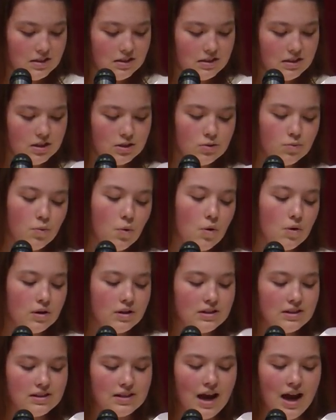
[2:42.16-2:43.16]
This war
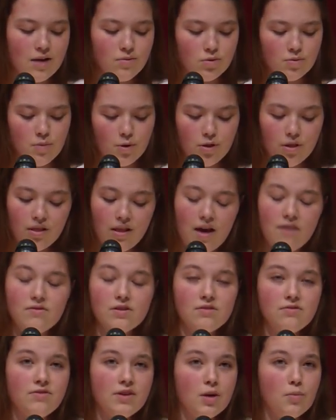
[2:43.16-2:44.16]
inside with both love
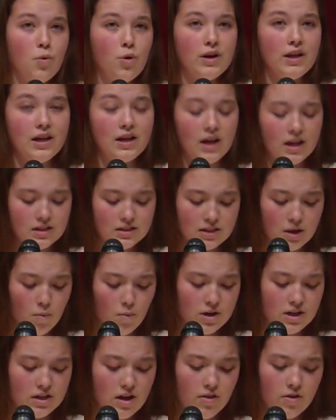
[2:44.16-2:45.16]
and fear pointing guns at
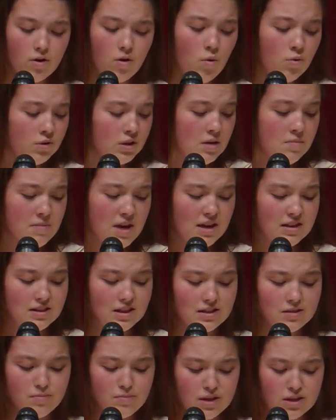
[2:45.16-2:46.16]
one another only makes
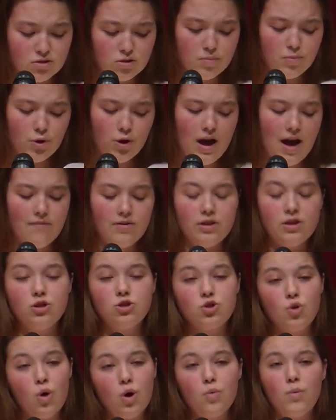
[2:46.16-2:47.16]
us miserable. Having the
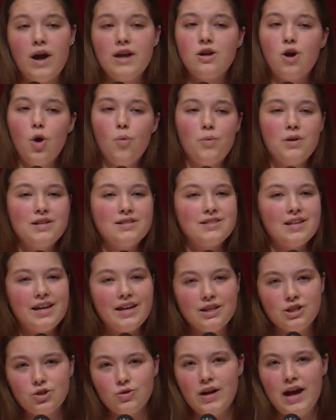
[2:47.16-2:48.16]
door wide open is
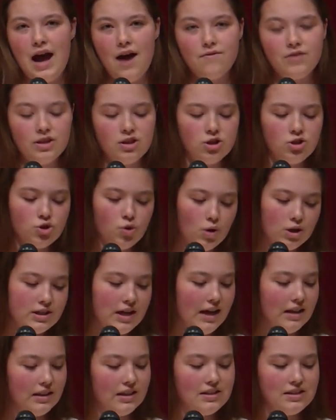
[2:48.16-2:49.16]
ignorant. Having the door
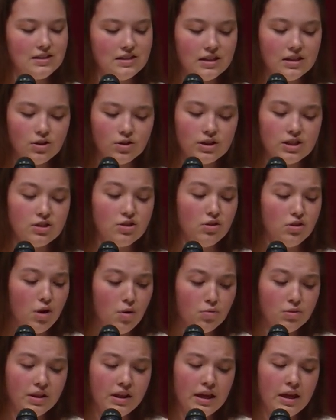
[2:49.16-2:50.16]
tightly sealed is
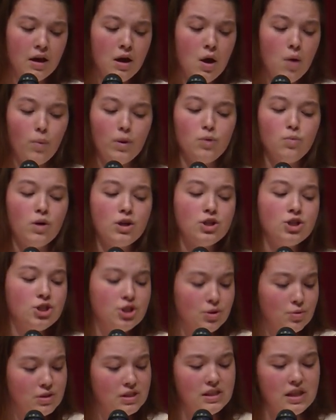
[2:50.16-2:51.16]
lonely. When one
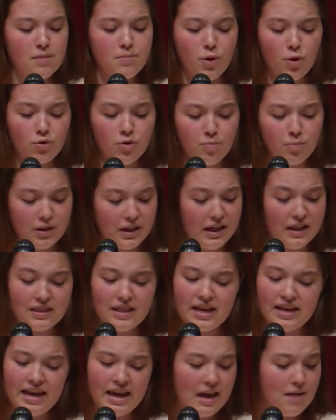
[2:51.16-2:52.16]
shoots, they both bleed.
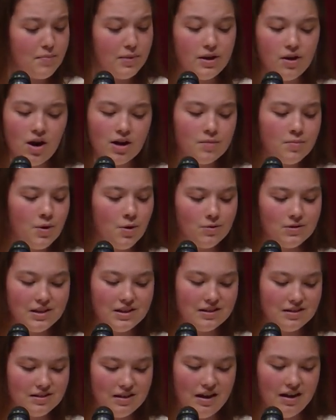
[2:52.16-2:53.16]
They can't be on
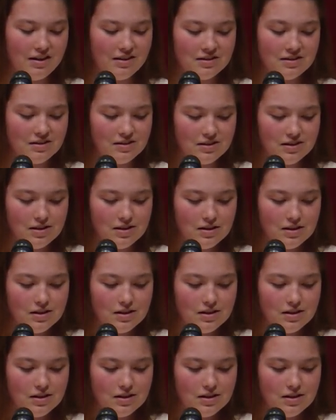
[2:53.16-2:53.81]
opposing sides.